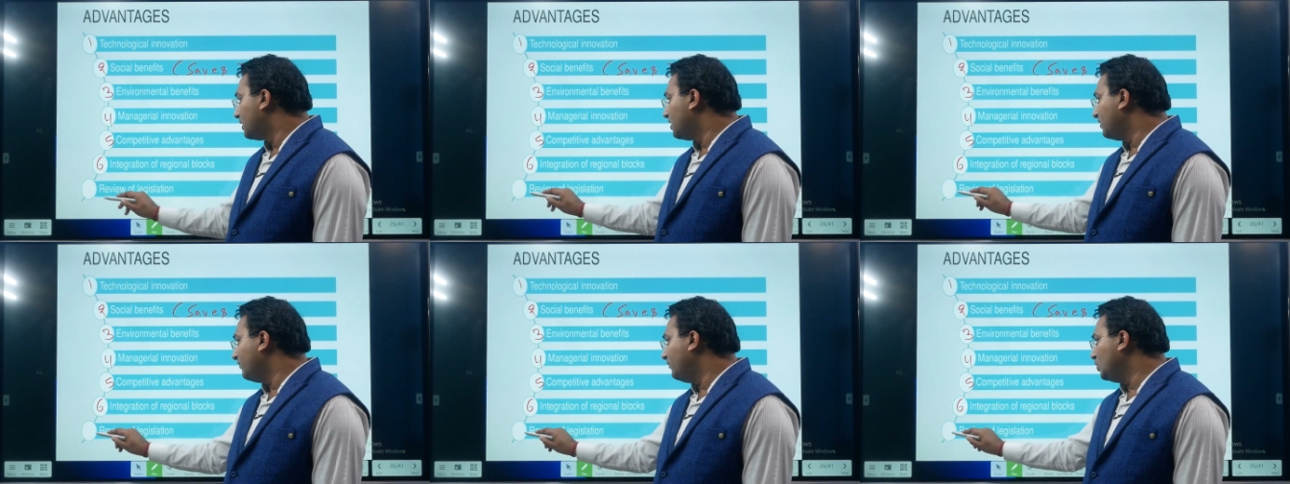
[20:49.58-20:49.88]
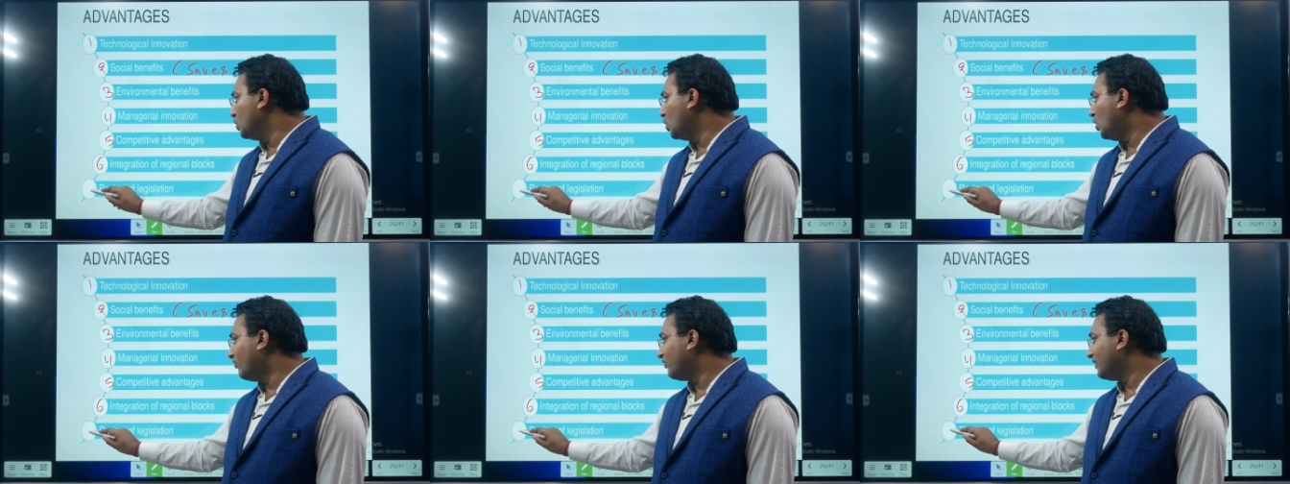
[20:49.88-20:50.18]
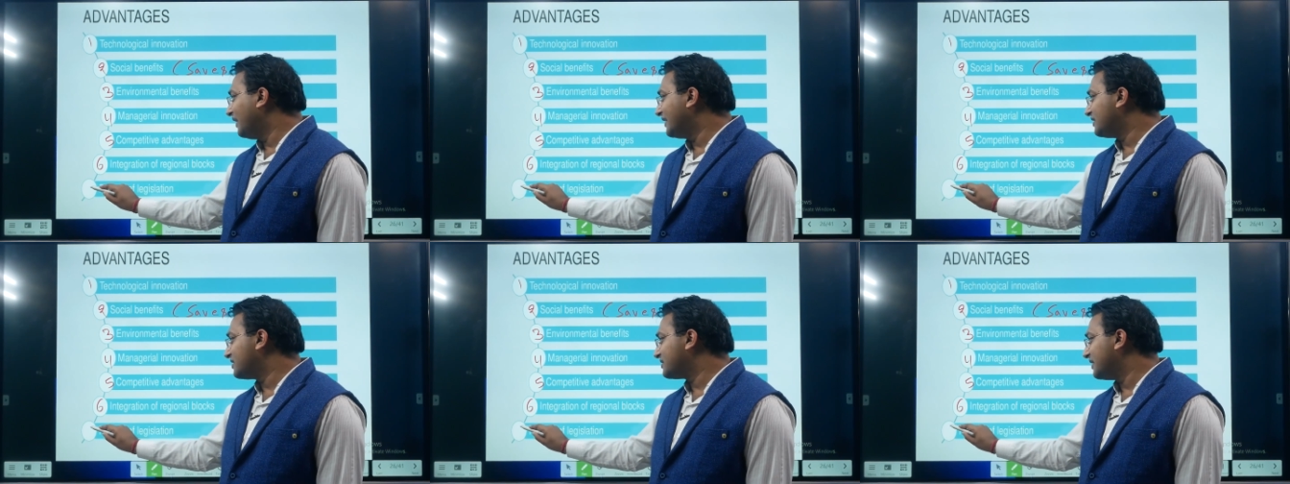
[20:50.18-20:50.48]
Review
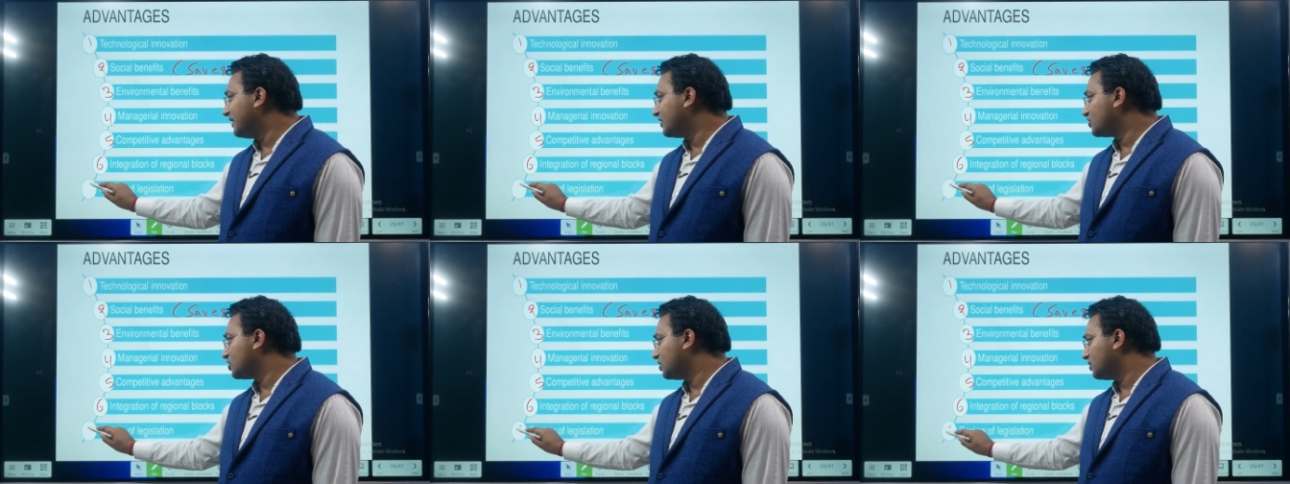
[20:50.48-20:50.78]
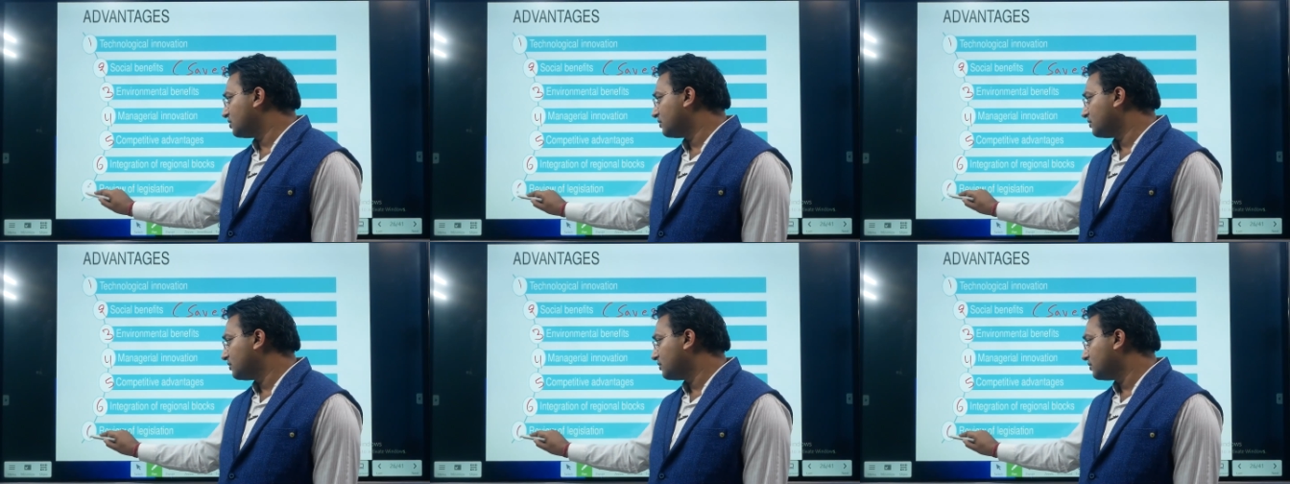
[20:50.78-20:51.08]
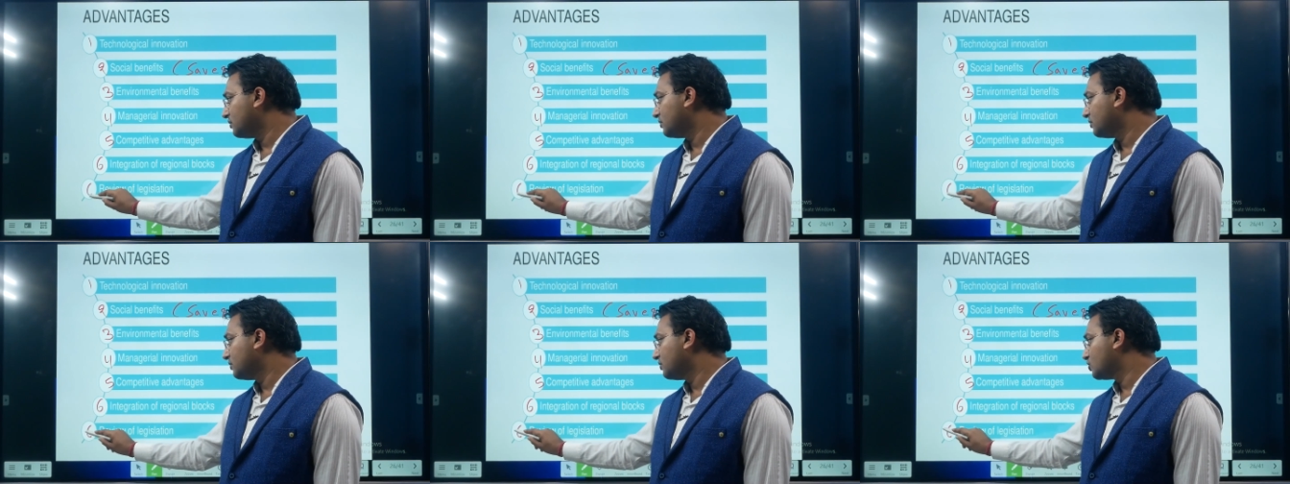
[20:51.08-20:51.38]
of legislation.
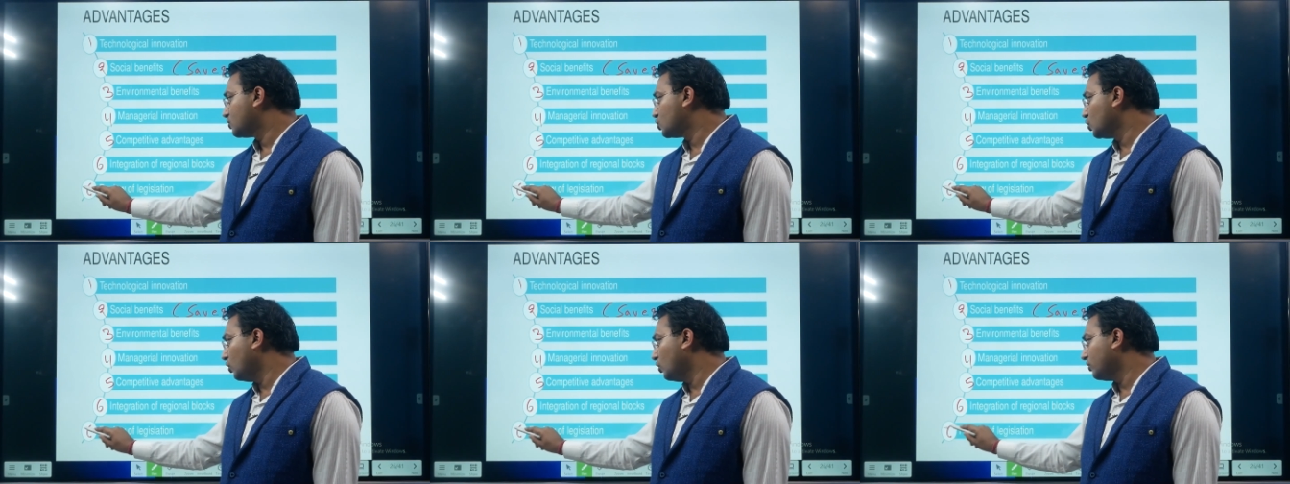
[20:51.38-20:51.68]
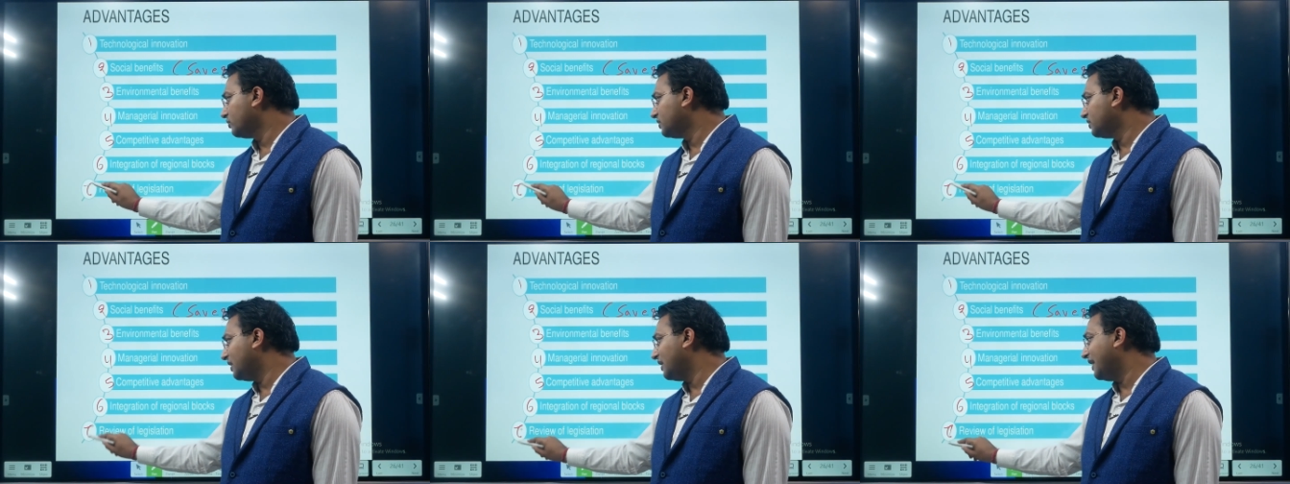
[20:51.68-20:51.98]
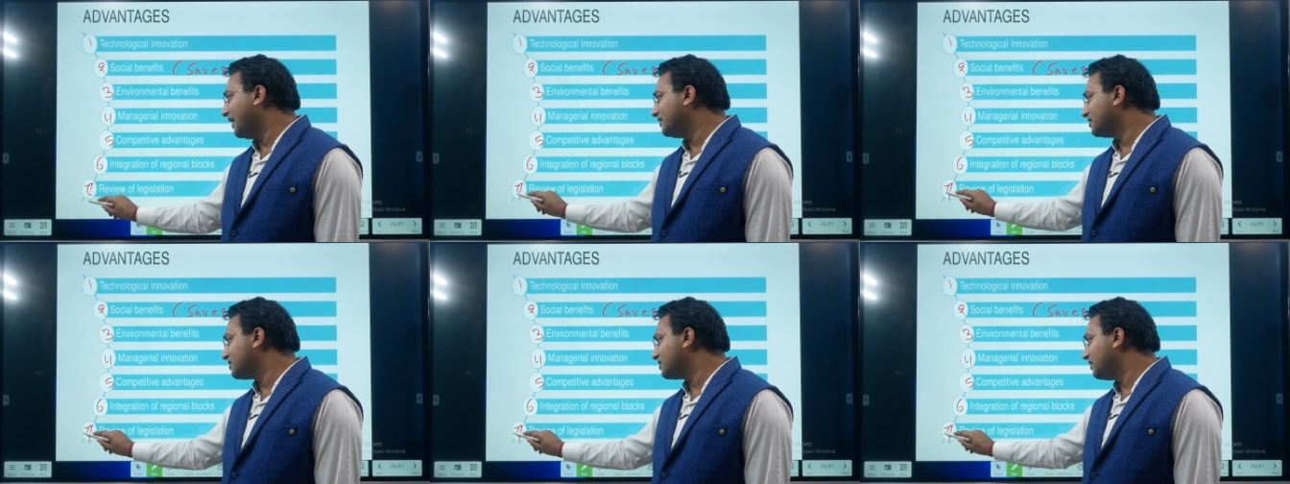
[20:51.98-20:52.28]
So
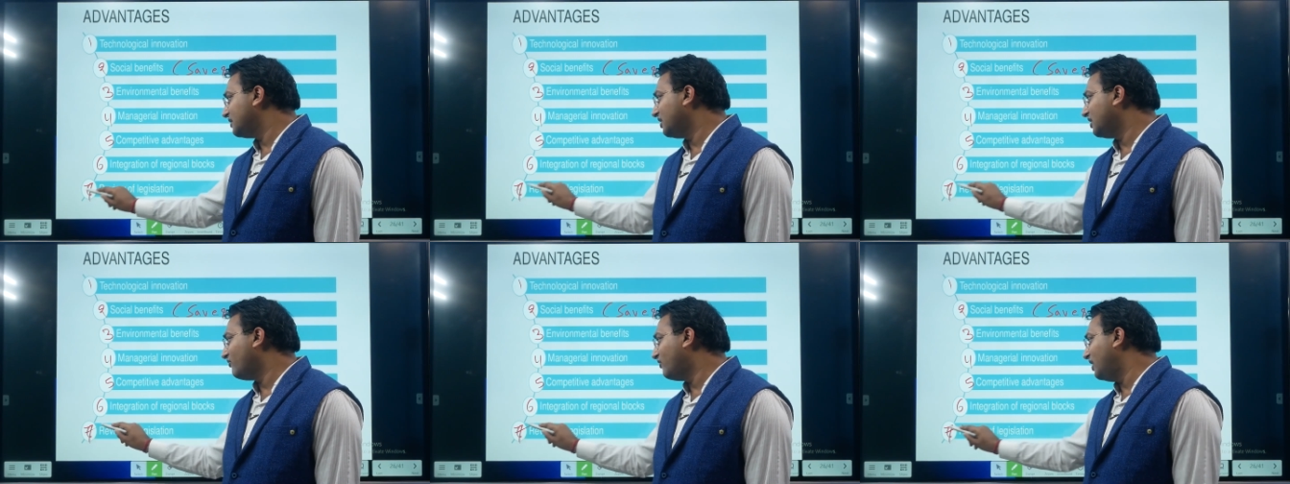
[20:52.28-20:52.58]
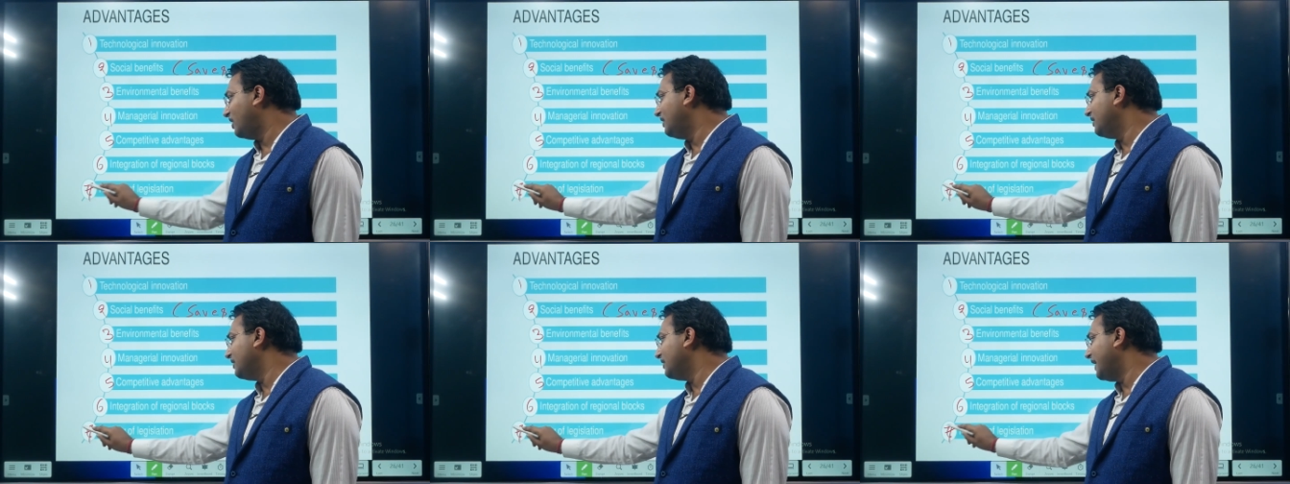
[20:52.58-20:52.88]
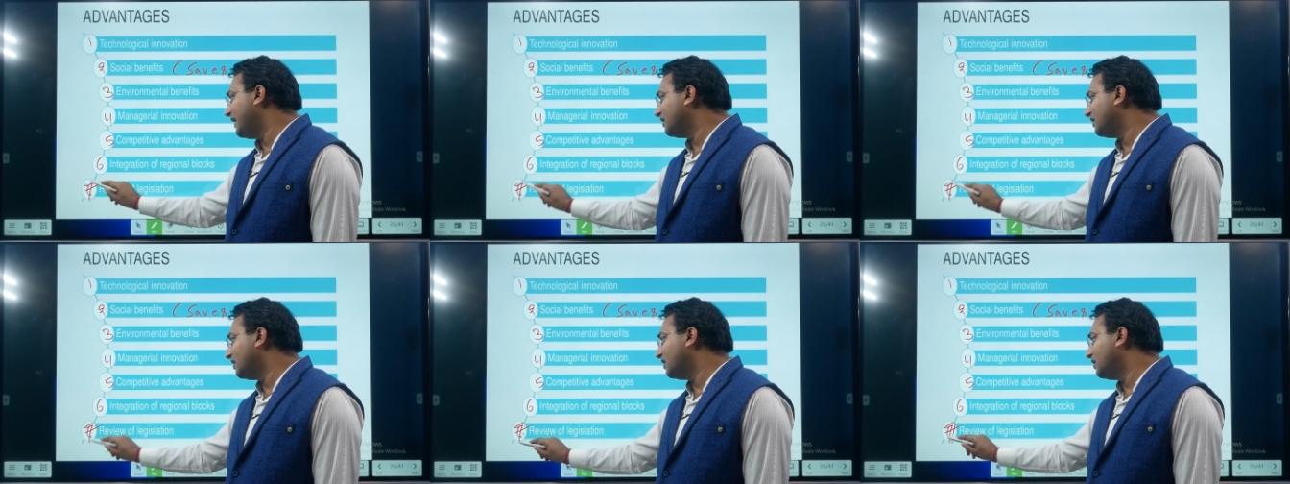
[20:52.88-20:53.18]
the world
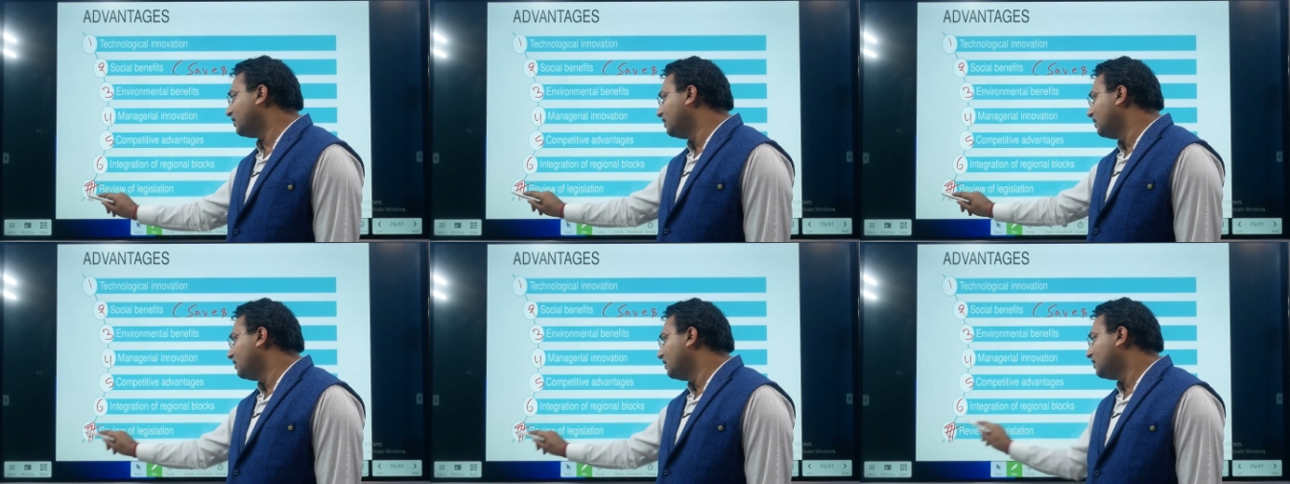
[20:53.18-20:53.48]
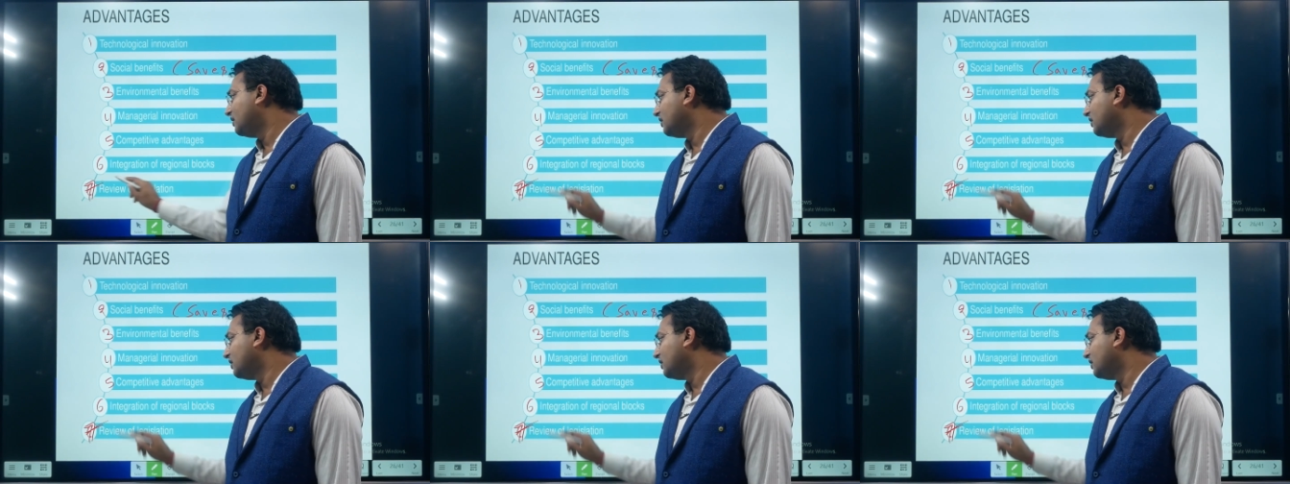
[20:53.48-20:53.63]
and the